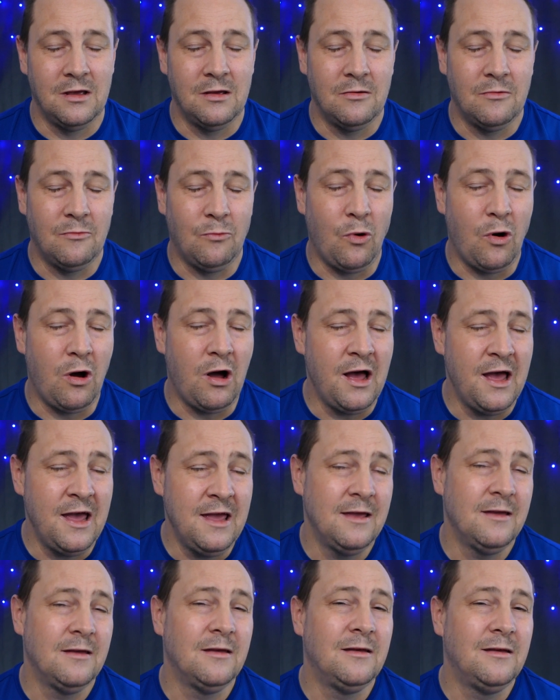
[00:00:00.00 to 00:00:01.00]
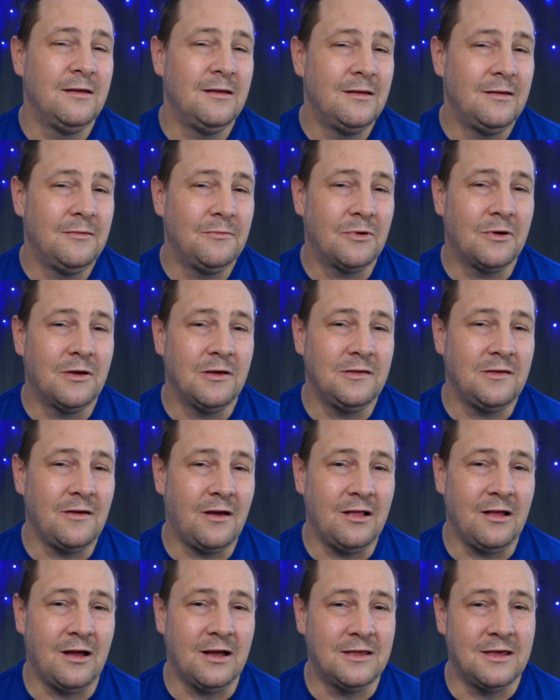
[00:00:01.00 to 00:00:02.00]
Why? Because
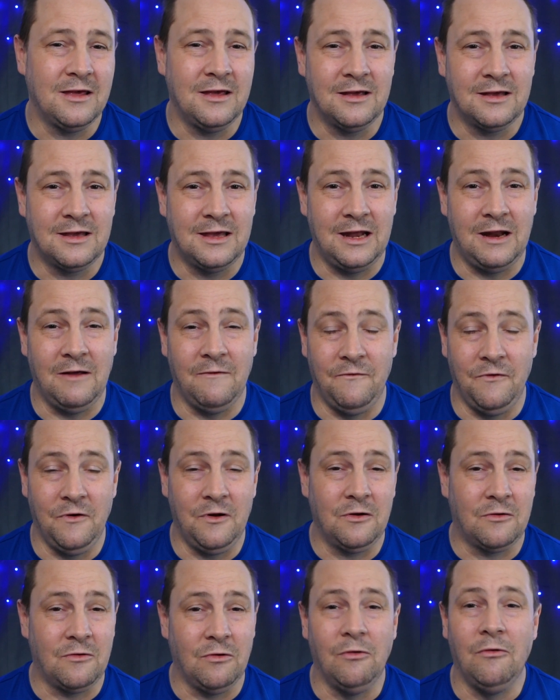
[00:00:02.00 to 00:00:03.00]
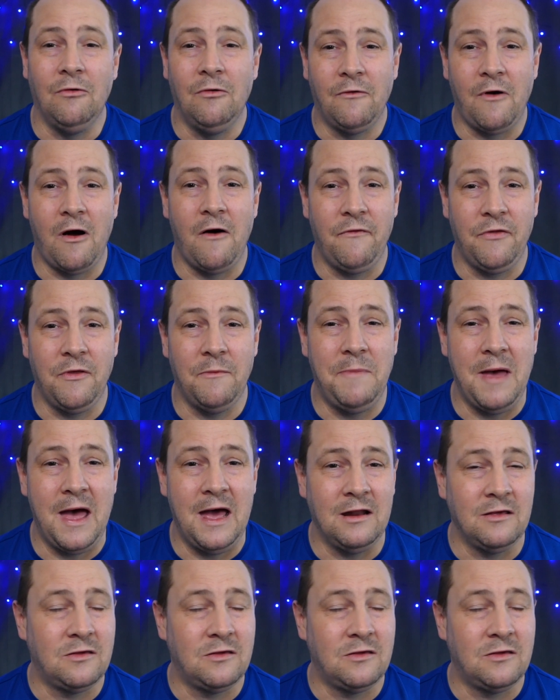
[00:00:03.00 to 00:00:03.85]
I'd like to get it vertical off the bat.